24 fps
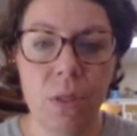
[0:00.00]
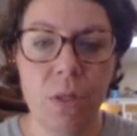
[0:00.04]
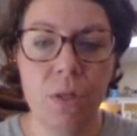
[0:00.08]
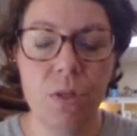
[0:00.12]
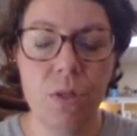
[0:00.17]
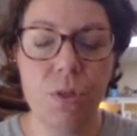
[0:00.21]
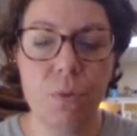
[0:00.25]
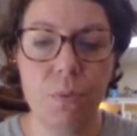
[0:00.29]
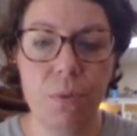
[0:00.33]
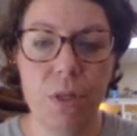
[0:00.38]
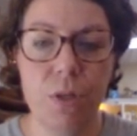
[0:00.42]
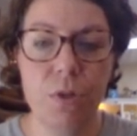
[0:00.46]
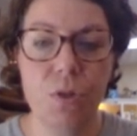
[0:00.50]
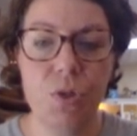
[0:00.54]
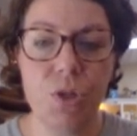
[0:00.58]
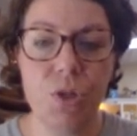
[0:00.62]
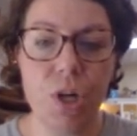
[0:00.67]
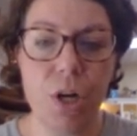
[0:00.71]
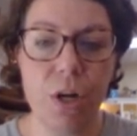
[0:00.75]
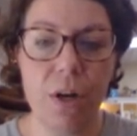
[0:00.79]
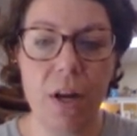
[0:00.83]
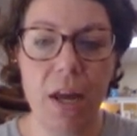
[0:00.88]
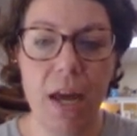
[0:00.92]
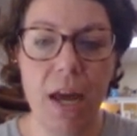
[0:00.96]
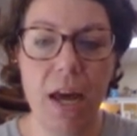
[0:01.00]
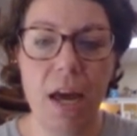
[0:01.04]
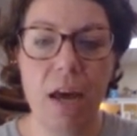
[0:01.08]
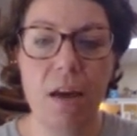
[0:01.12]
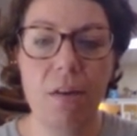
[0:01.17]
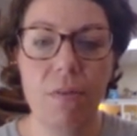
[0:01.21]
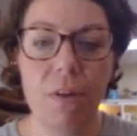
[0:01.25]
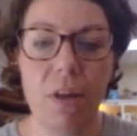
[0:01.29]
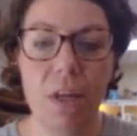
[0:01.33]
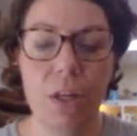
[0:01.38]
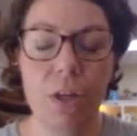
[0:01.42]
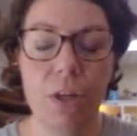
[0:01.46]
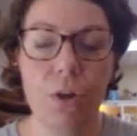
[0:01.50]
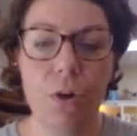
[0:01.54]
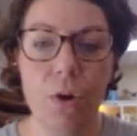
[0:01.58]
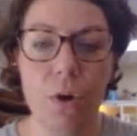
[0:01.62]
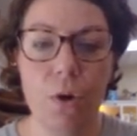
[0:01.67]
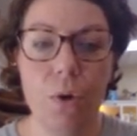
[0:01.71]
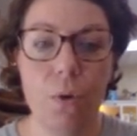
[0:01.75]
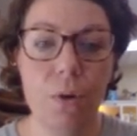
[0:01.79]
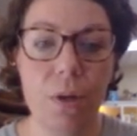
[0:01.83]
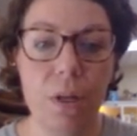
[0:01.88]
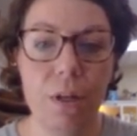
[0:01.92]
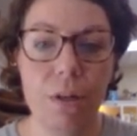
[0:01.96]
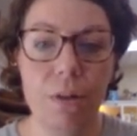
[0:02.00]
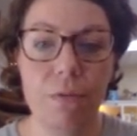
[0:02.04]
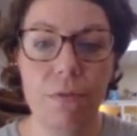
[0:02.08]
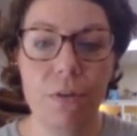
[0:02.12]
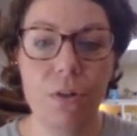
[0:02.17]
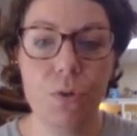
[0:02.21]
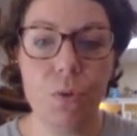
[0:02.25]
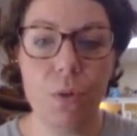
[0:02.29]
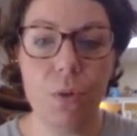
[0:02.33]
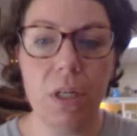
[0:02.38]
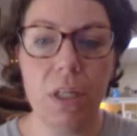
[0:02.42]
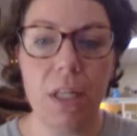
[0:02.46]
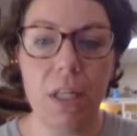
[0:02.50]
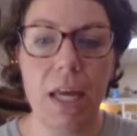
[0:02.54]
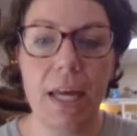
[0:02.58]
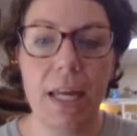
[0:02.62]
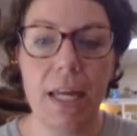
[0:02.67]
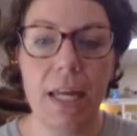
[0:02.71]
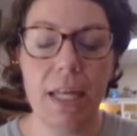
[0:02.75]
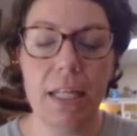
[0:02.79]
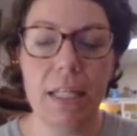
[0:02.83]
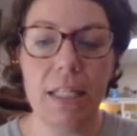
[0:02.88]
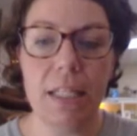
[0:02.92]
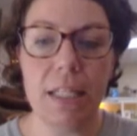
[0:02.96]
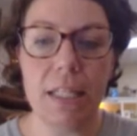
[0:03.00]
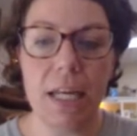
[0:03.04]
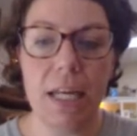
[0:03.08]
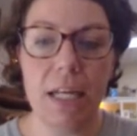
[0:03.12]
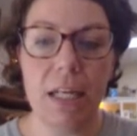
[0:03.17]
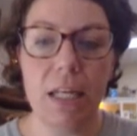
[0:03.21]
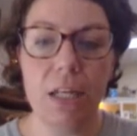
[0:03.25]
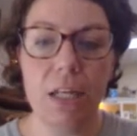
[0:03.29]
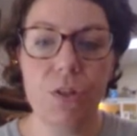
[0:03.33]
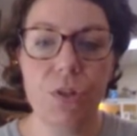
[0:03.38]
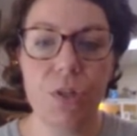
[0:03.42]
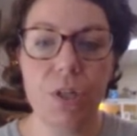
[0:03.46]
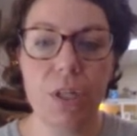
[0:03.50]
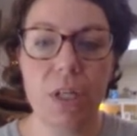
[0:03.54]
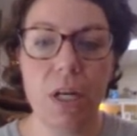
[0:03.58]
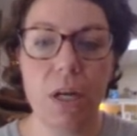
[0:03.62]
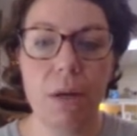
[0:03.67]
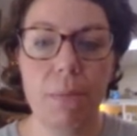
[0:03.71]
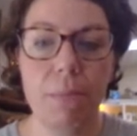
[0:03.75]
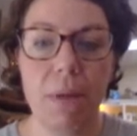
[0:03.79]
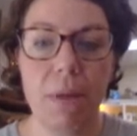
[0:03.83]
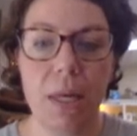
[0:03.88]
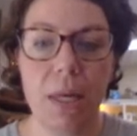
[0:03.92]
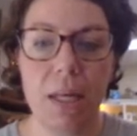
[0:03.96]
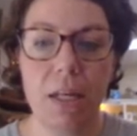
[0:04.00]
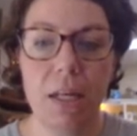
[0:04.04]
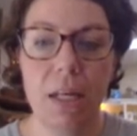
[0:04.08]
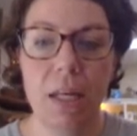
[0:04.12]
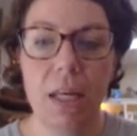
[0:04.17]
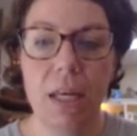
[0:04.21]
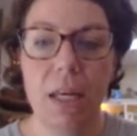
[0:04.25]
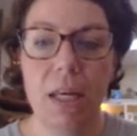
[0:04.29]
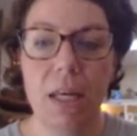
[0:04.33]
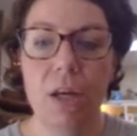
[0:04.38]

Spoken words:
So when you start having your own individual clients, I need you to come in,